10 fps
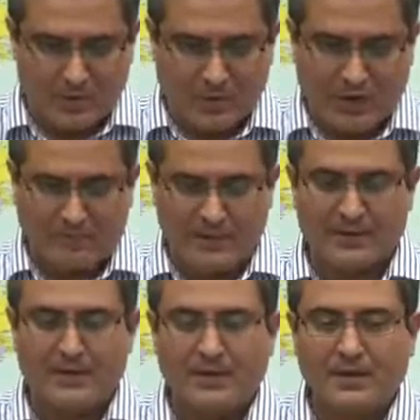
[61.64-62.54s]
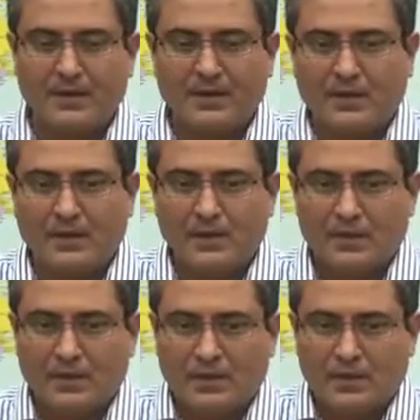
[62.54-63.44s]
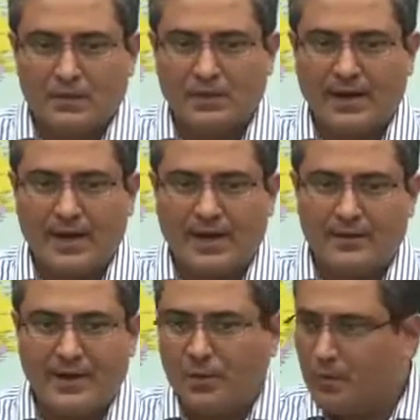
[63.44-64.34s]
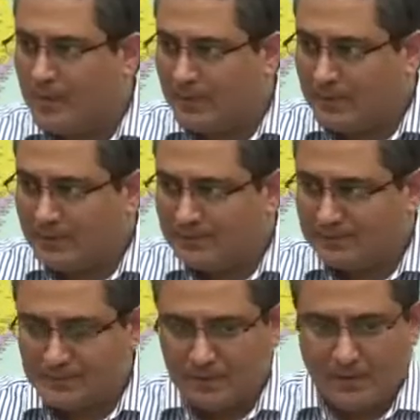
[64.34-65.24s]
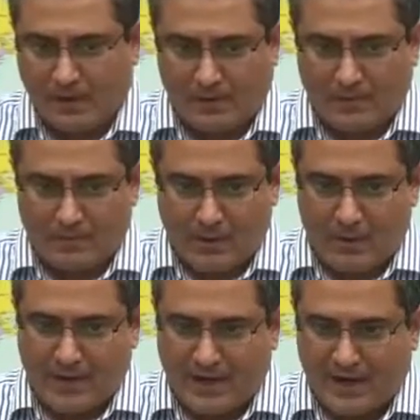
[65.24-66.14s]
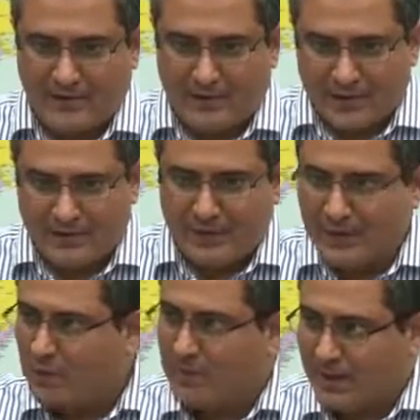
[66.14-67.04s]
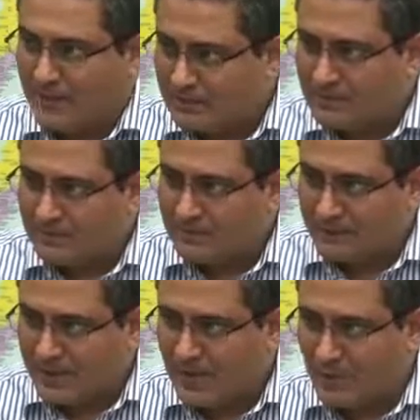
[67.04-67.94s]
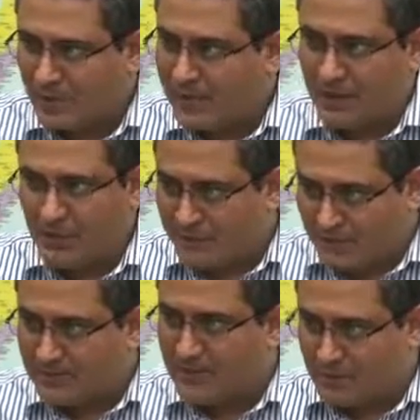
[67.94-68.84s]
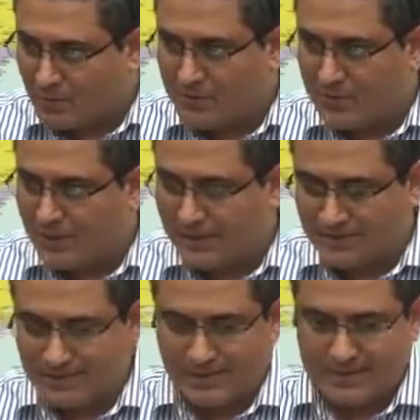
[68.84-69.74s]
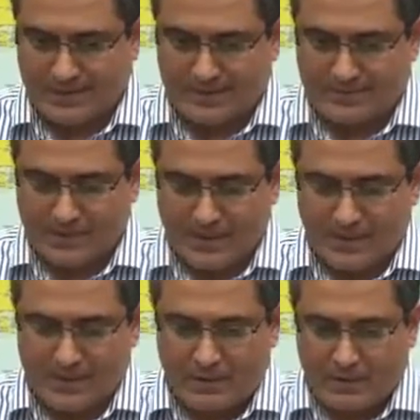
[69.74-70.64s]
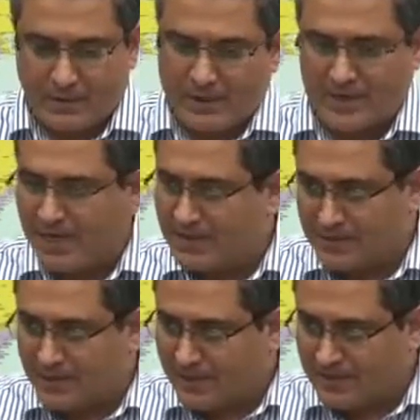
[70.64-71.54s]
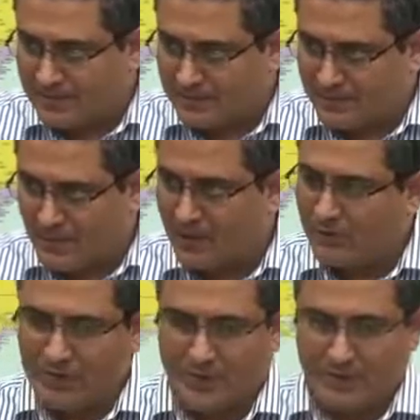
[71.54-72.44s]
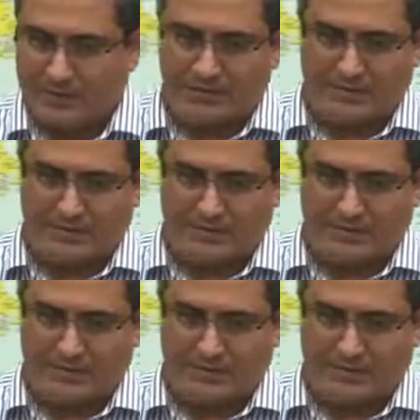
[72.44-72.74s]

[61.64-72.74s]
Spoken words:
to what happened. So in 99 we had 2 people, but we had a conviction we can do better than what they are doing in terms of sourcing and this thing. So we challenged that. In one of the